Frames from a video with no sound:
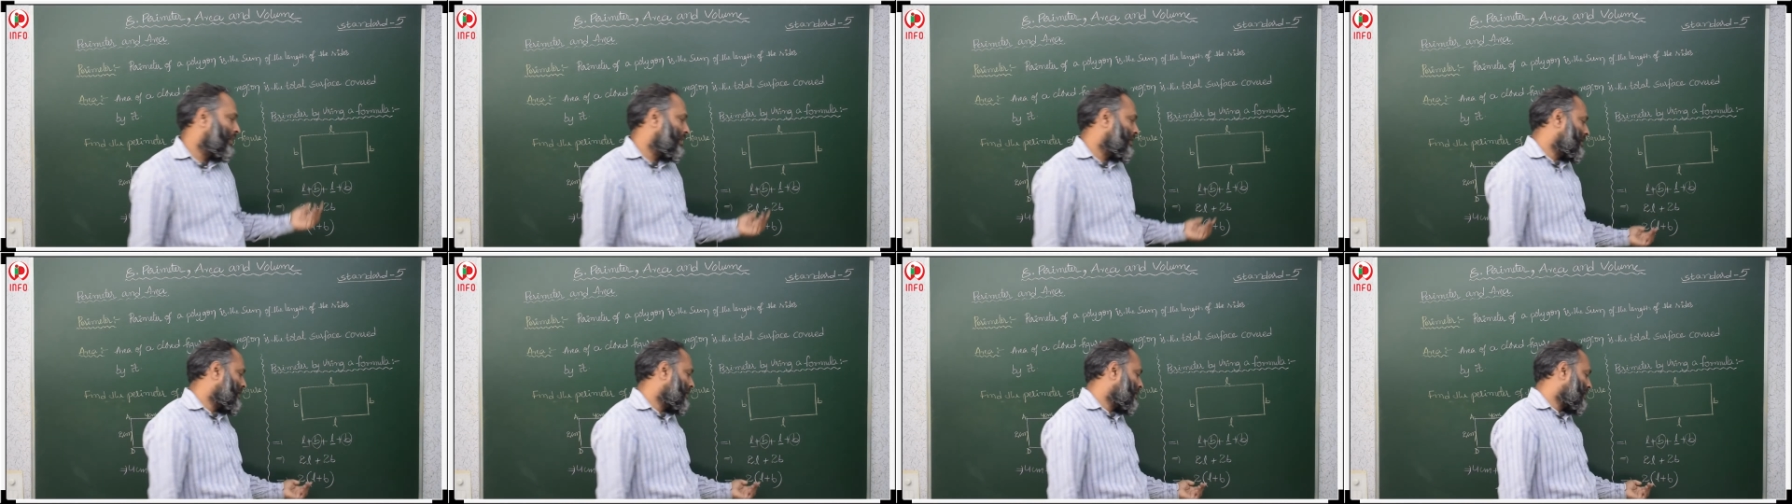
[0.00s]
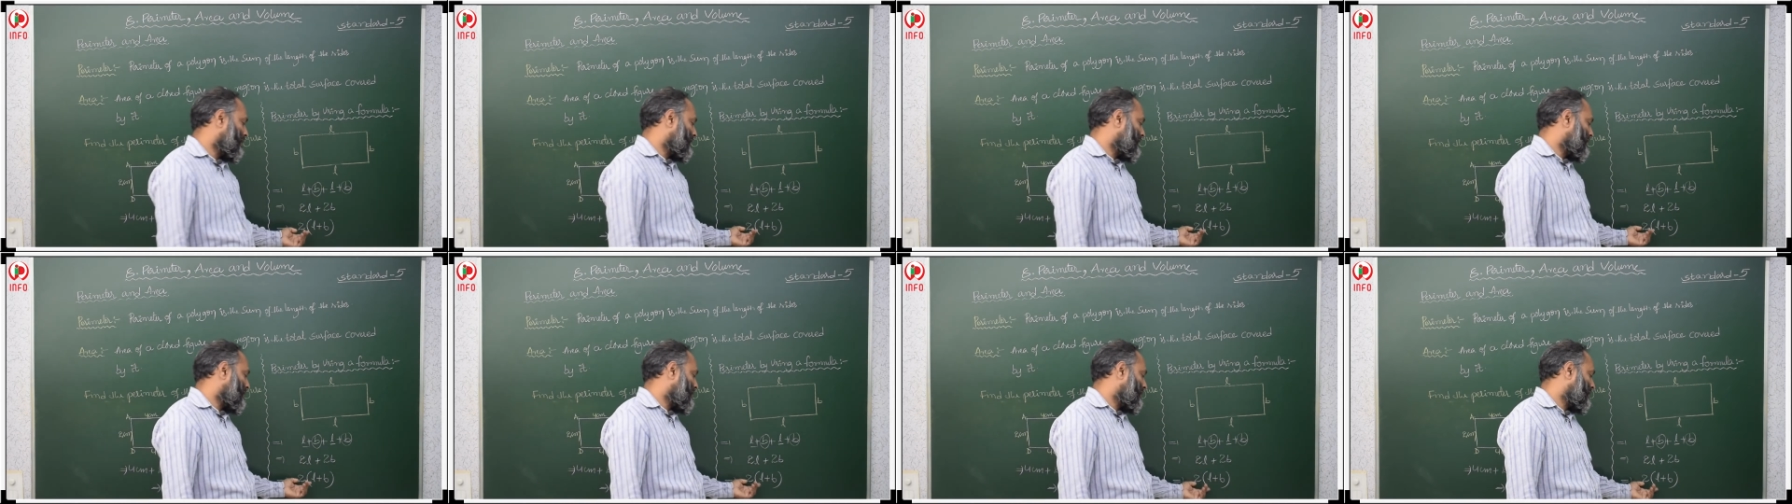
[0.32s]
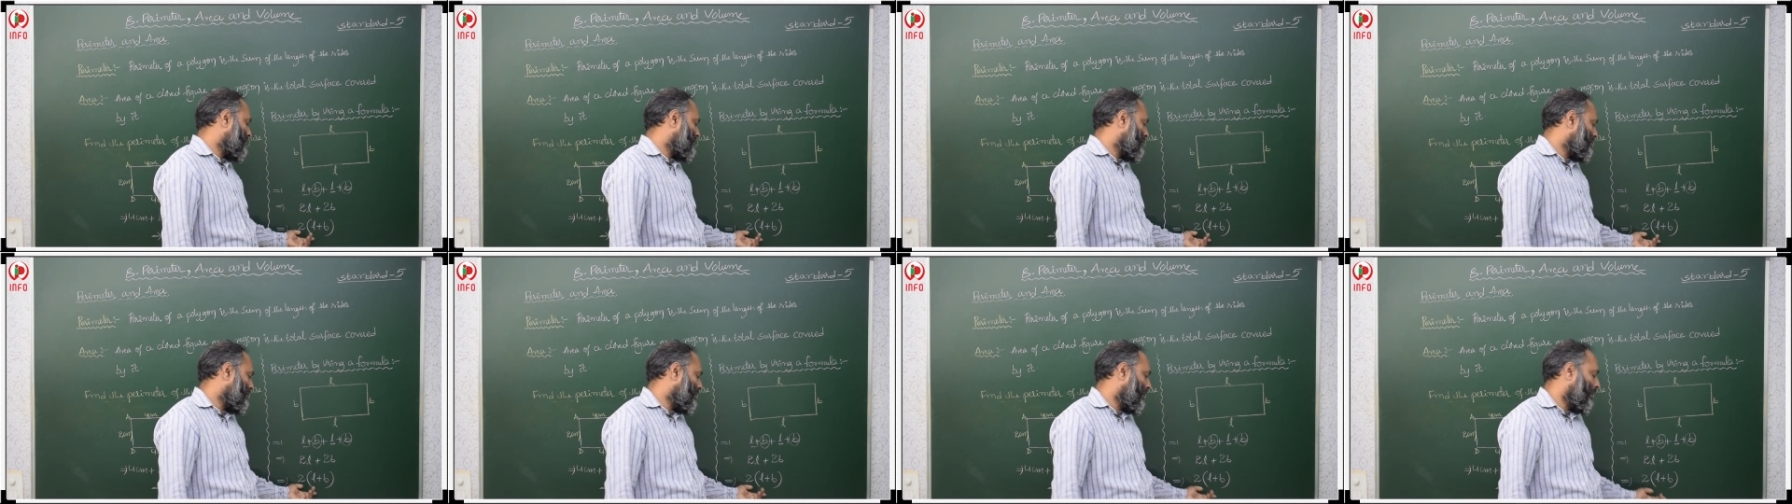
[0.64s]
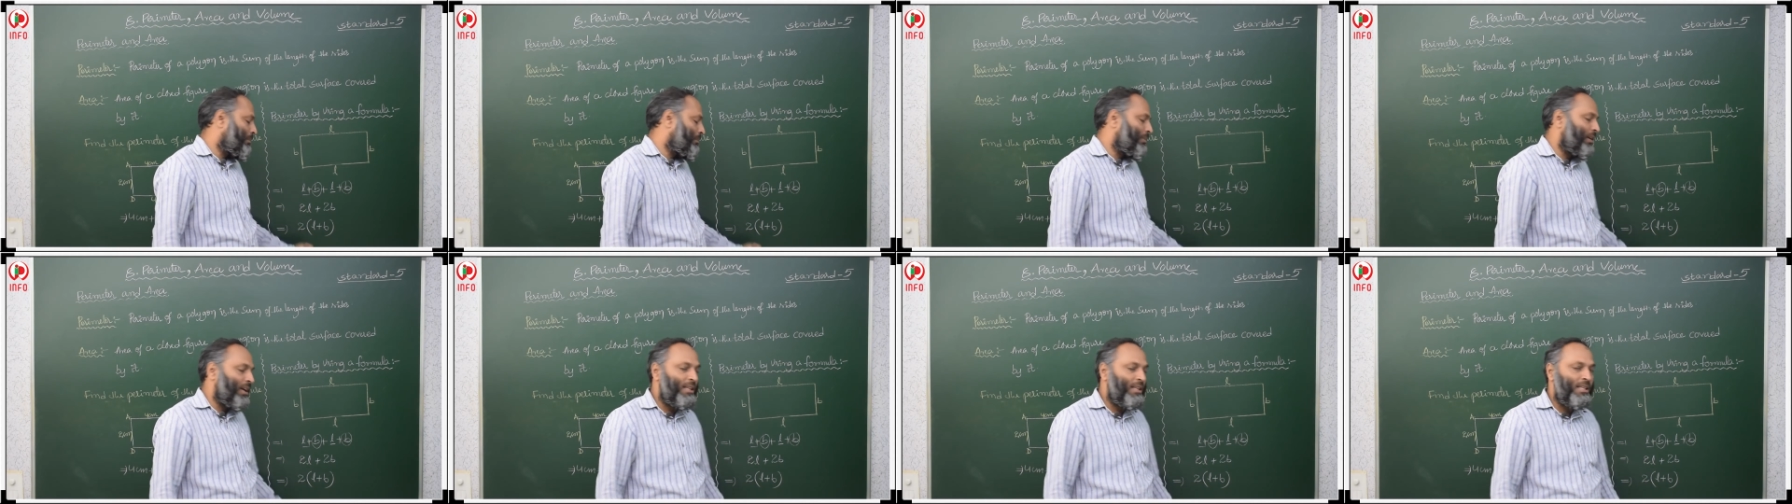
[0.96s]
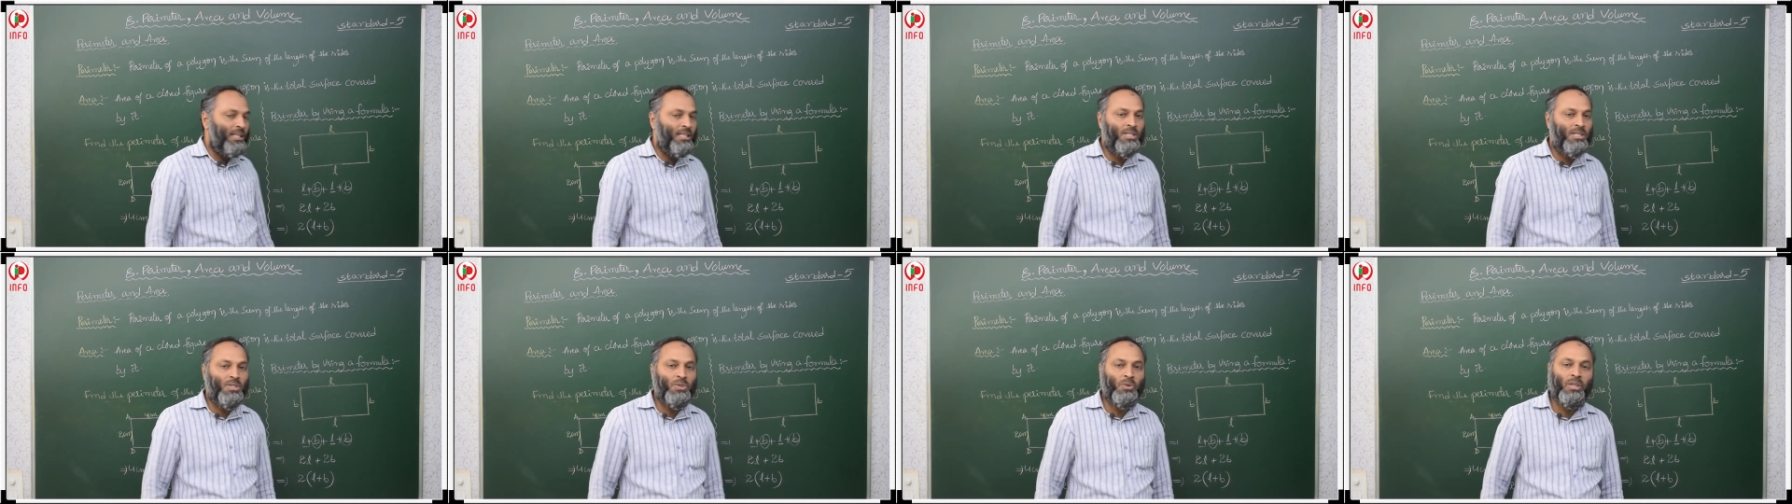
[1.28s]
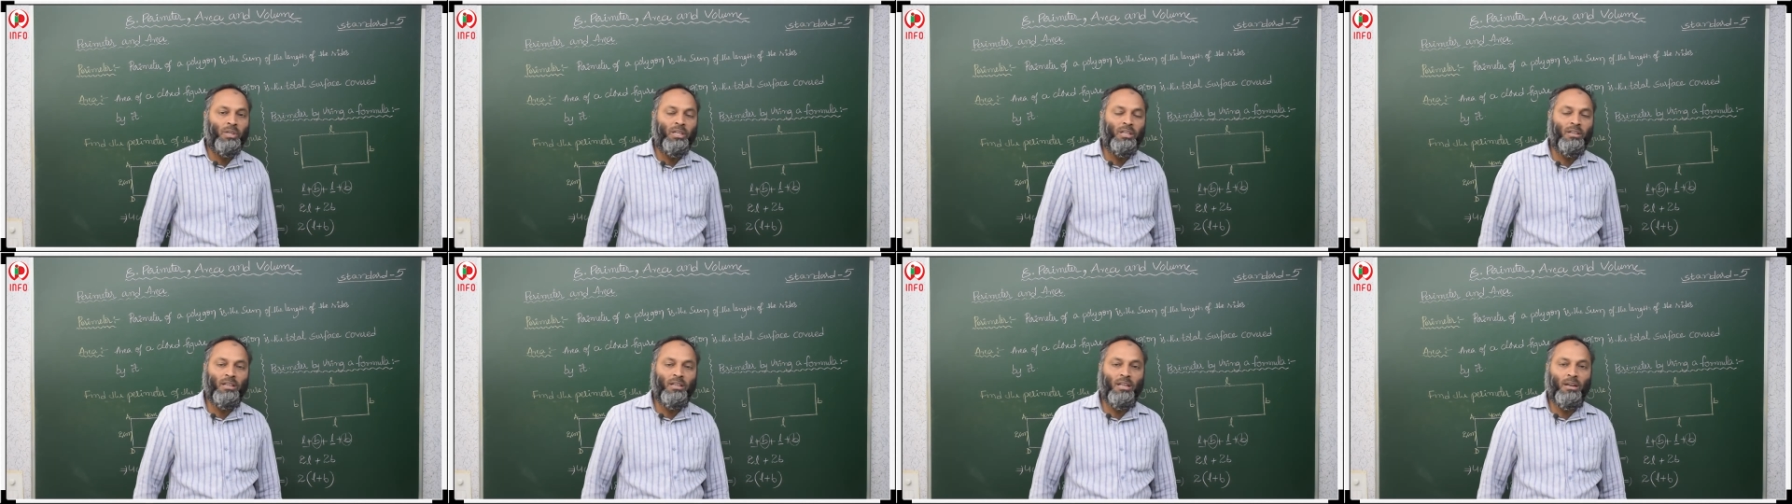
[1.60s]
just we apply this 2
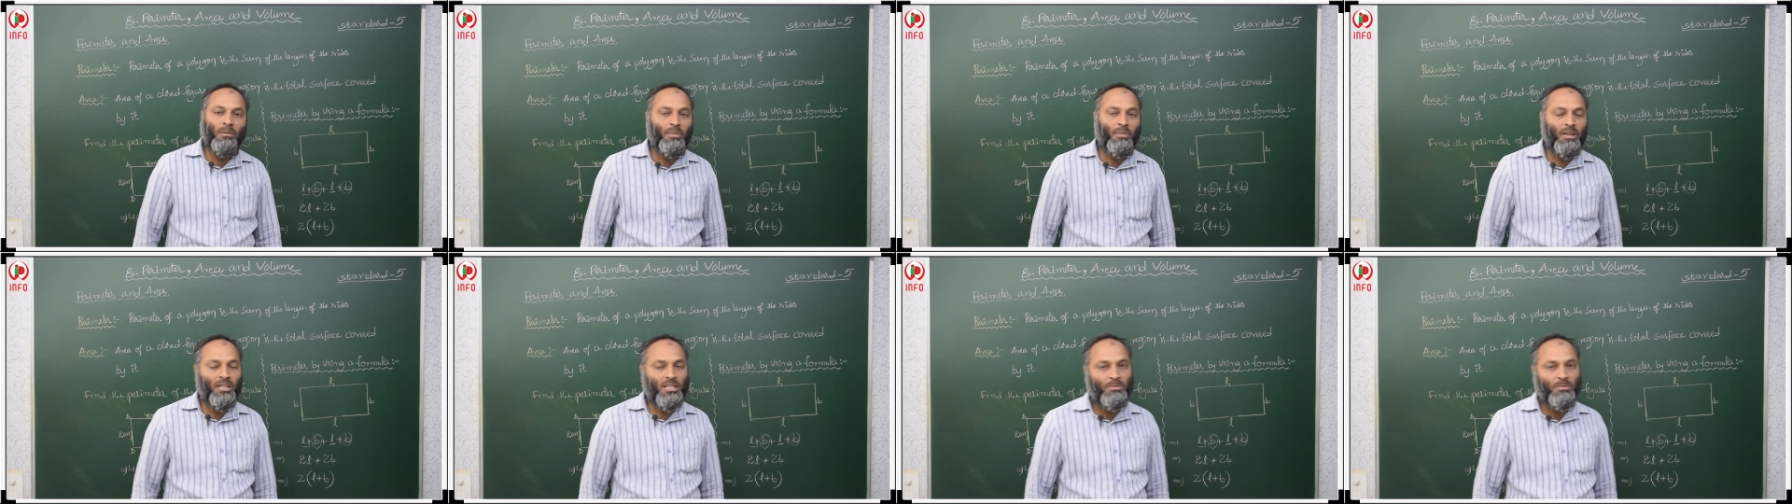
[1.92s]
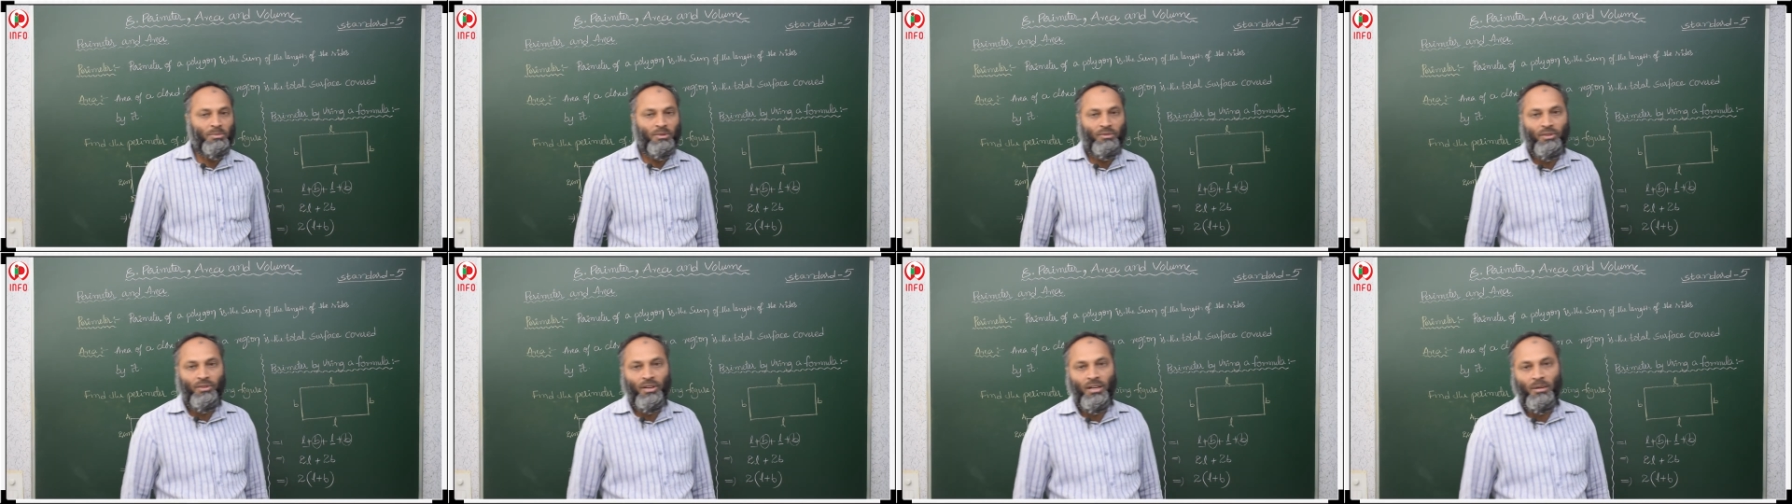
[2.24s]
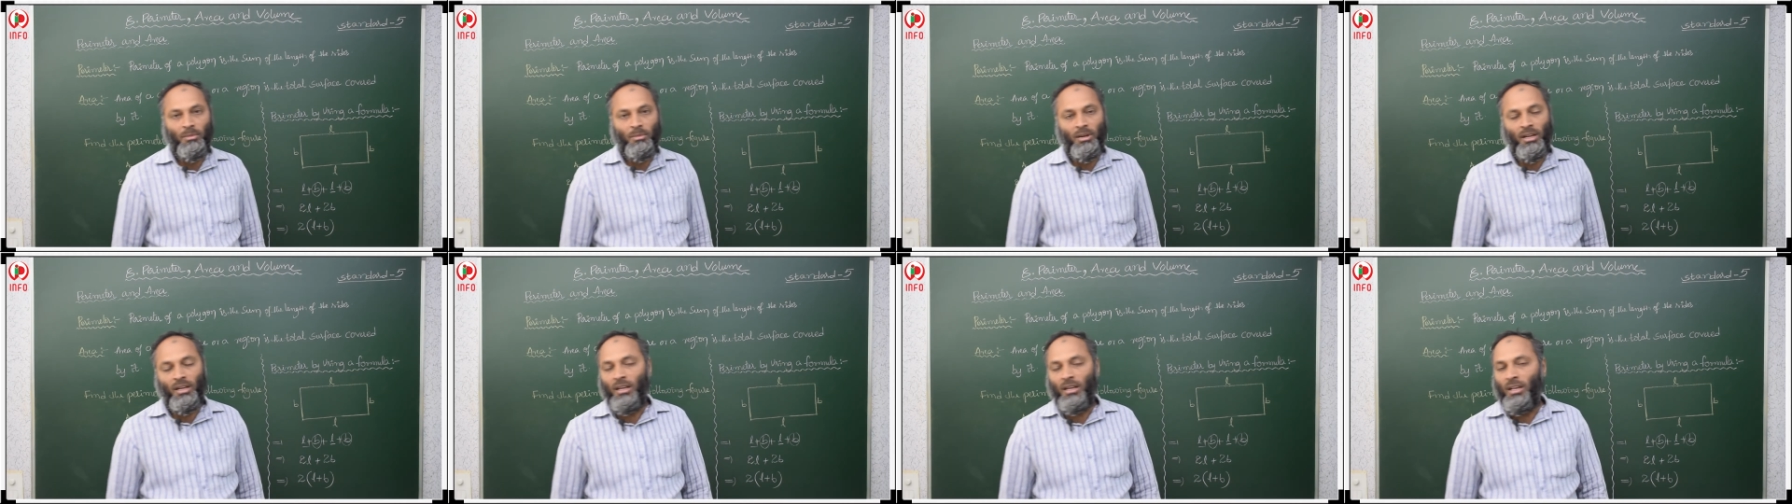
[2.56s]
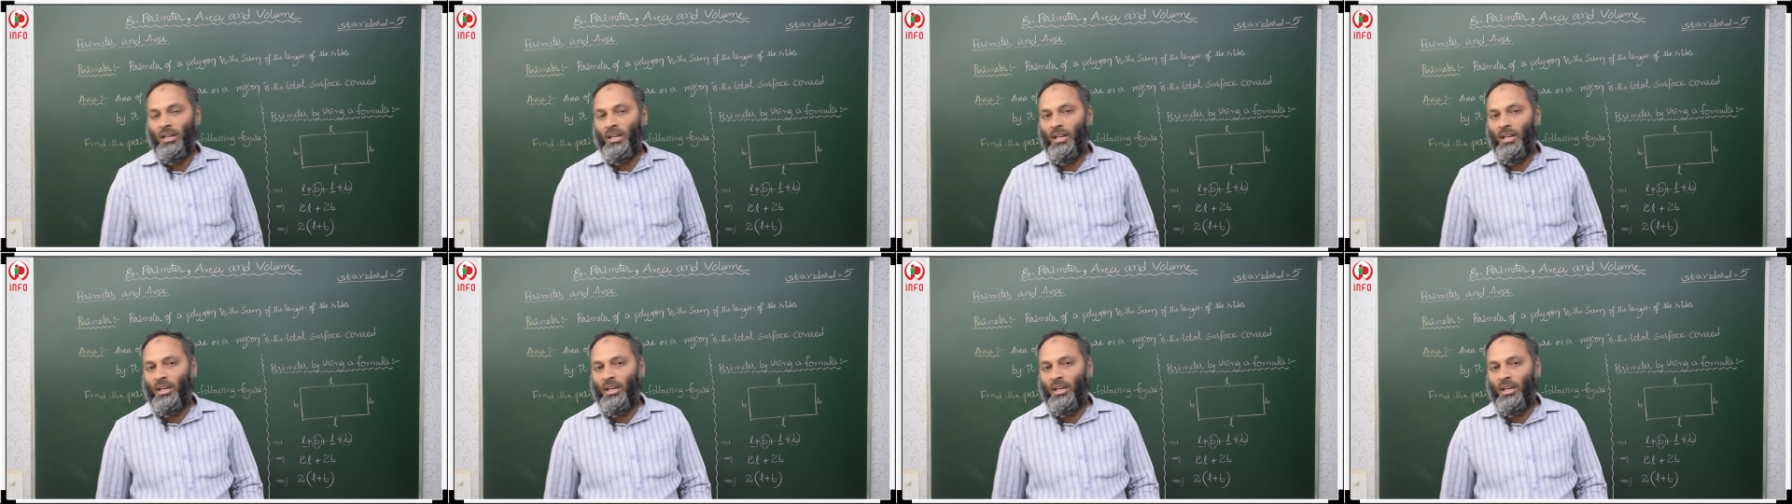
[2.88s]
into L plus B formula